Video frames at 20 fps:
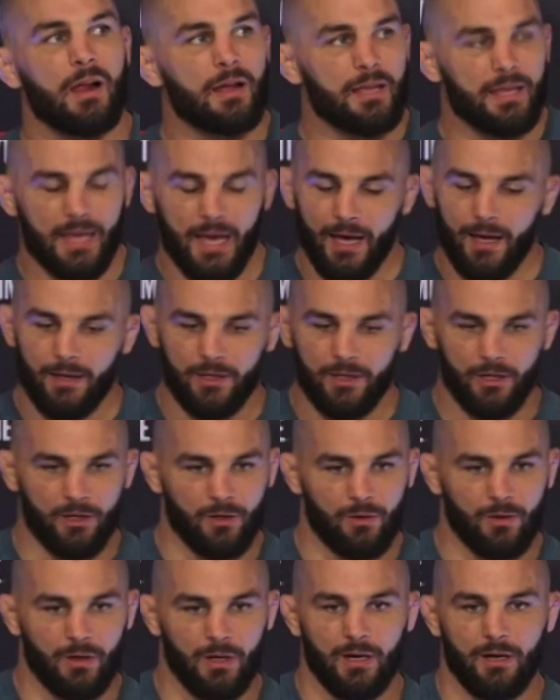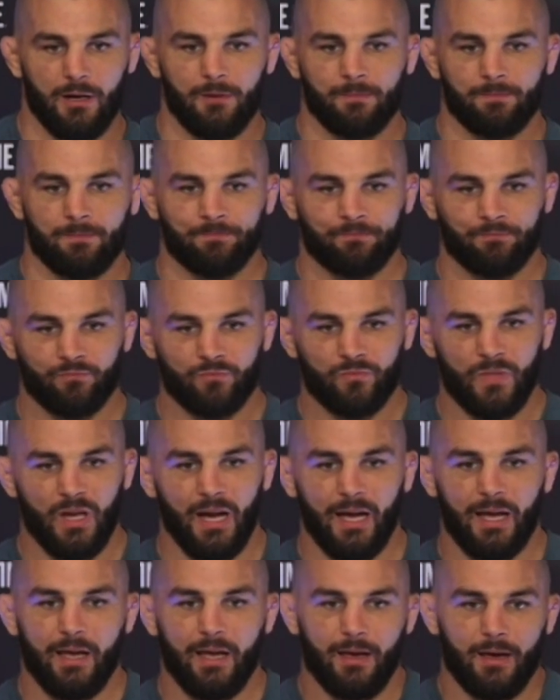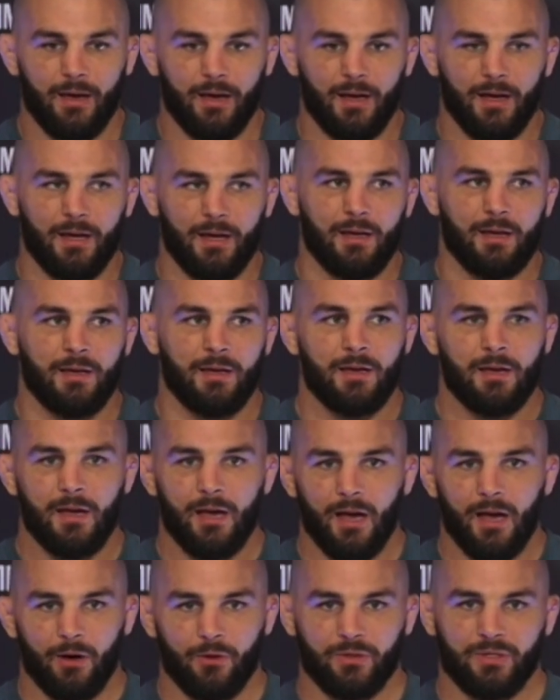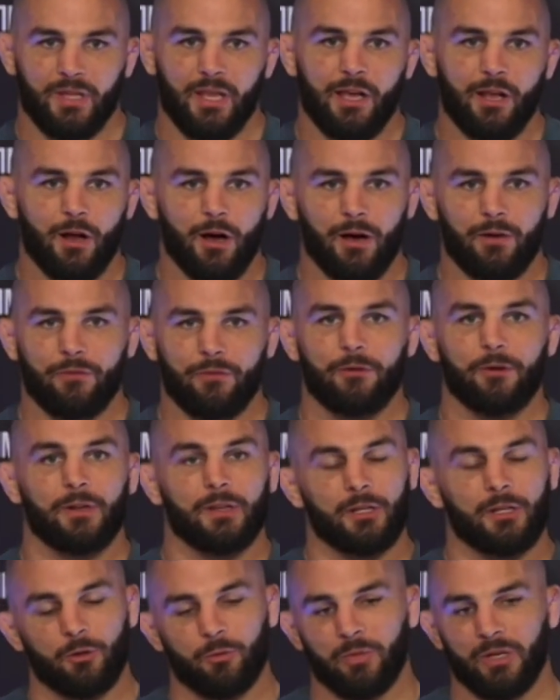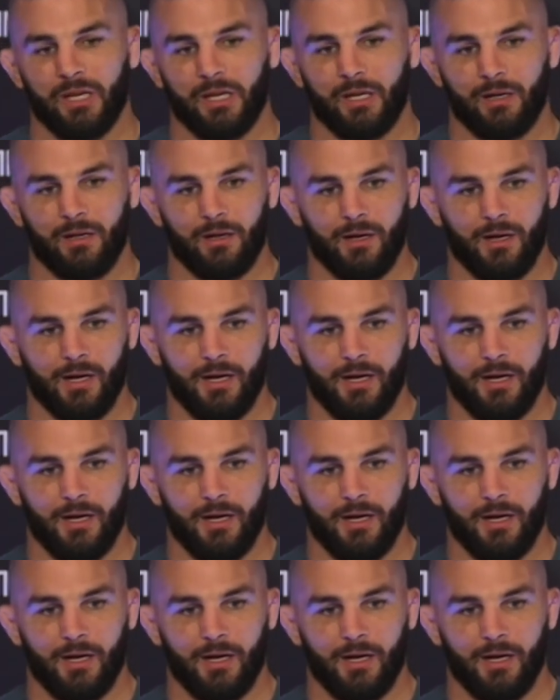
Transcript: Yeah, you know, I was laid off for a little bit,